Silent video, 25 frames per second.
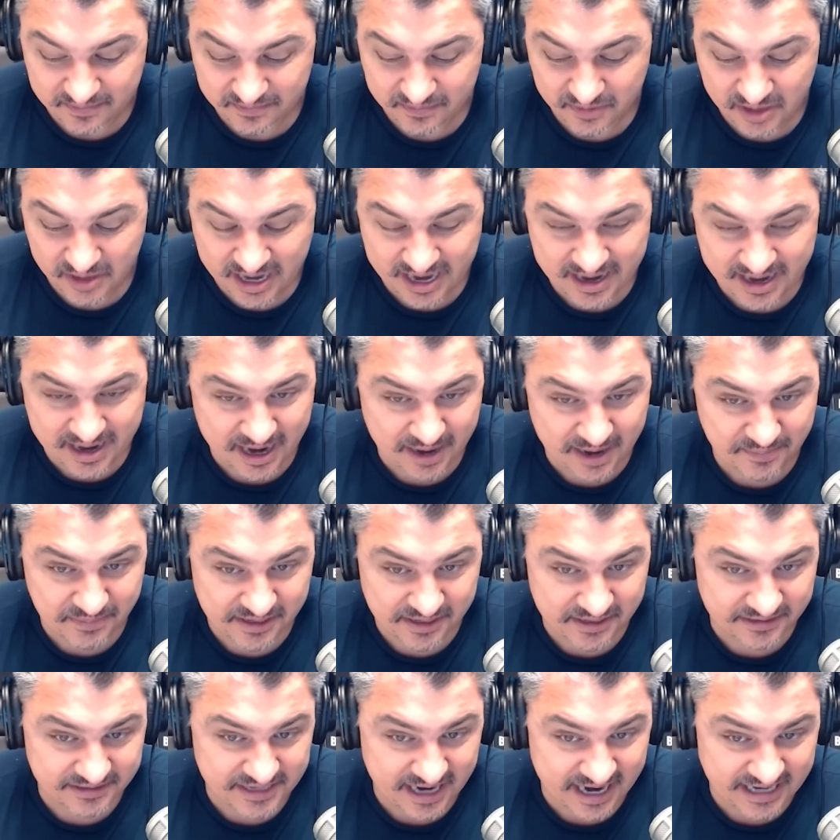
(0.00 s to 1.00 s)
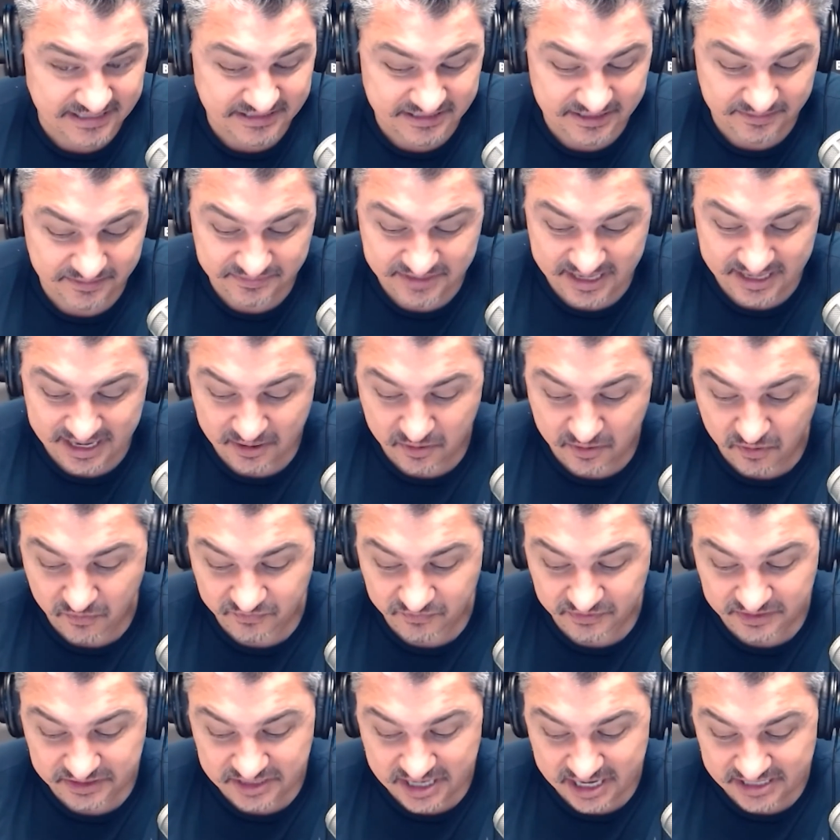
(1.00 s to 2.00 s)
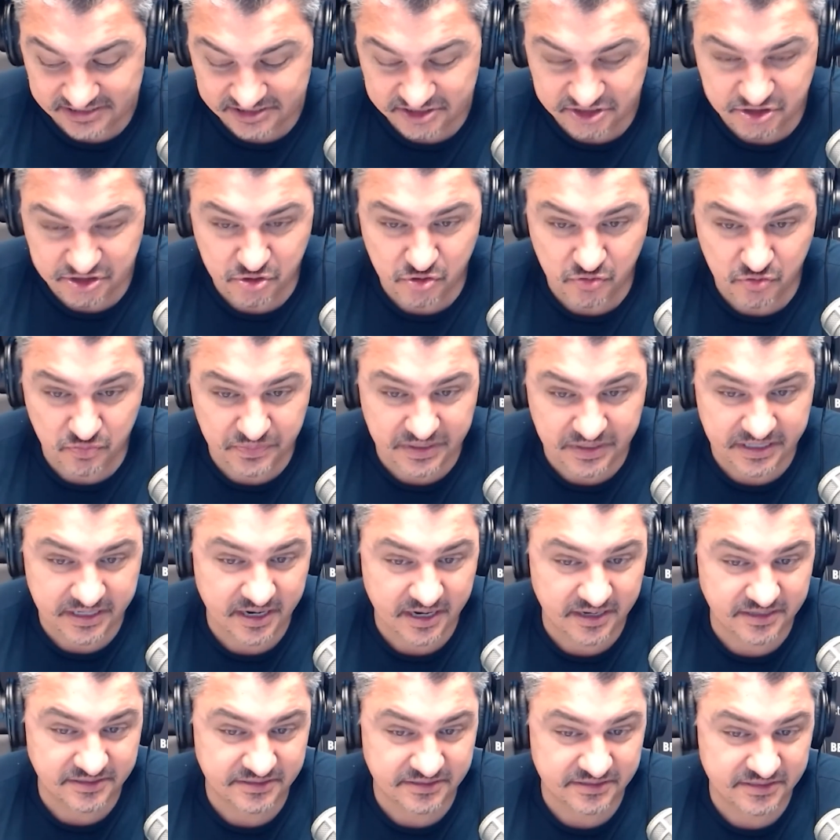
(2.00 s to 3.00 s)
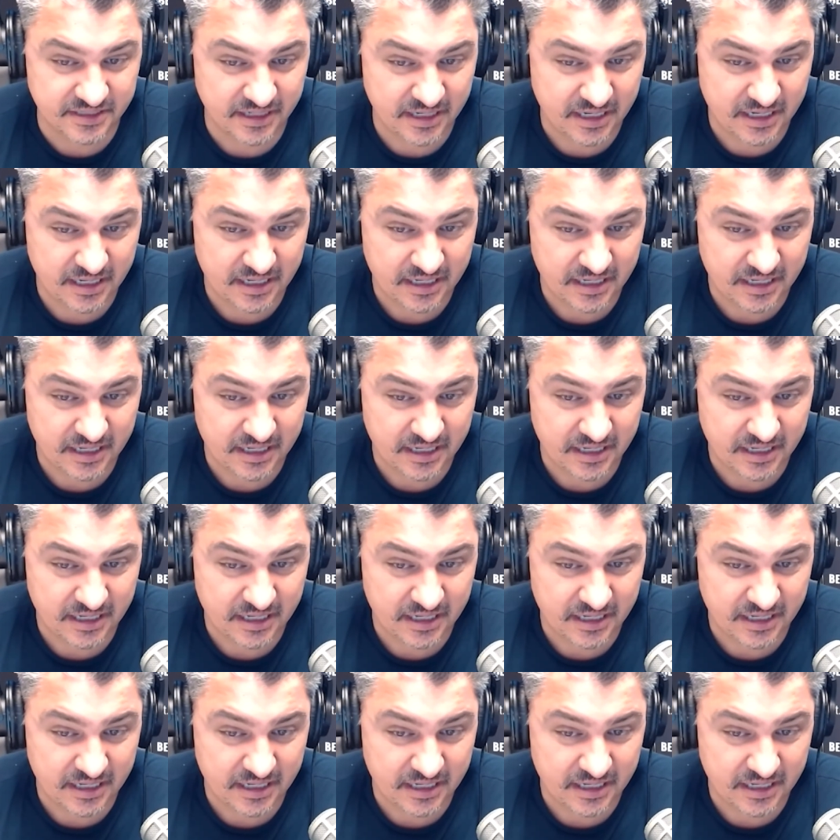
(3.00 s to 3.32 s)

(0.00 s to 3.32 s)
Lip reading: I'm gonna die someday, hopefully not soon, because